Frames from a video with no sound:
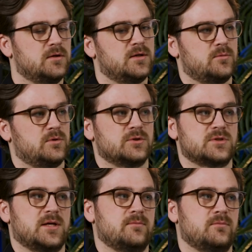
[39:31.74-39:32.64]
and when
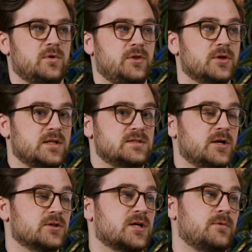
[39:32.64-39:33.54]
it's
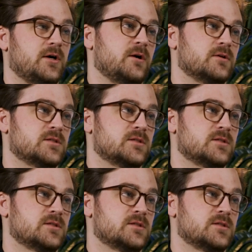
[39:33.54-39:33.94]
their time to hire